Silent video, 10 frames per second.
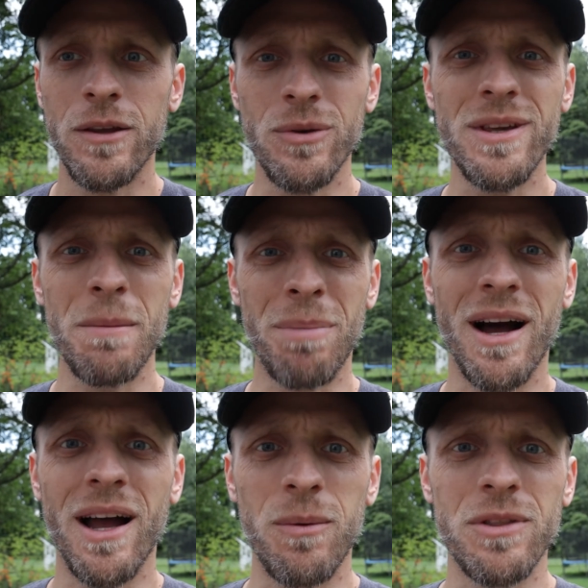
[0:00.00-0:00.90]
you can get
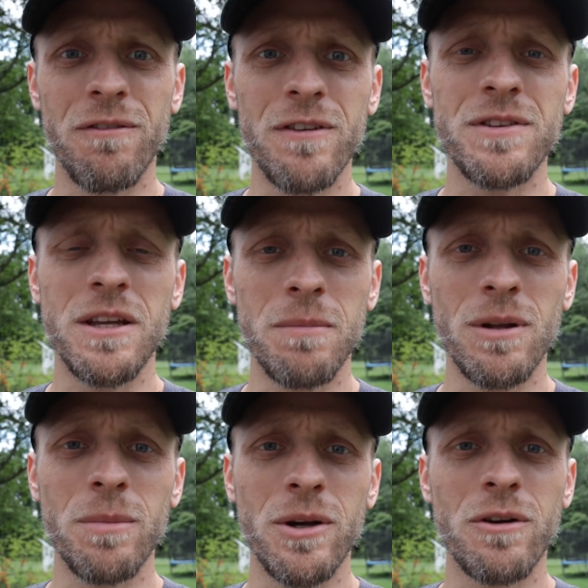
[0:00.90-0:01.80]
by with the
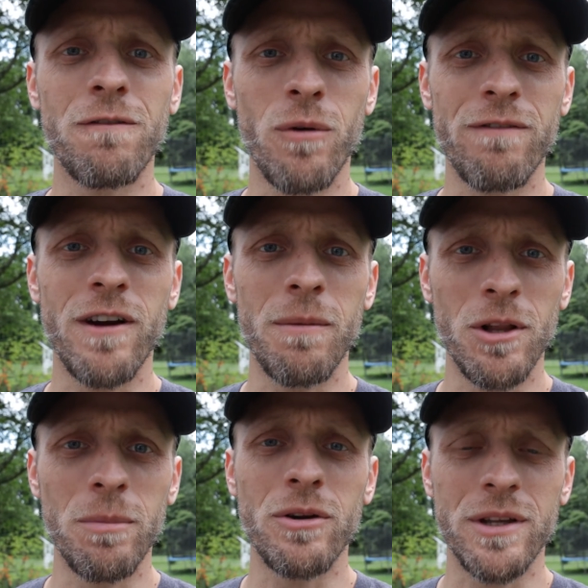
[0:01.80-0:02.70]
15mm to
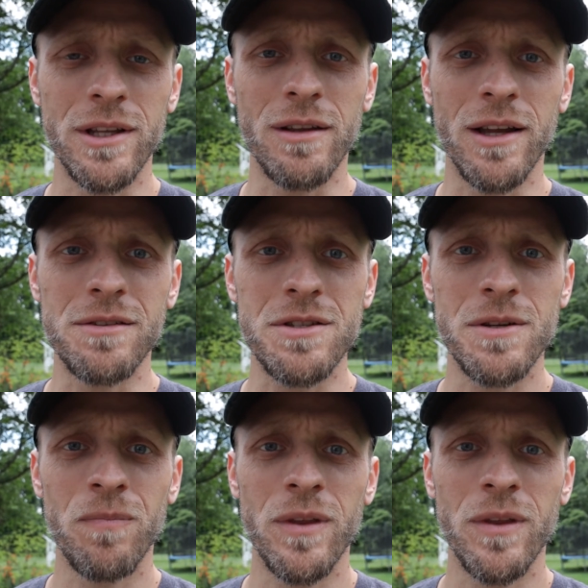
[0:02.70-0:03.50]
45mm kit lens.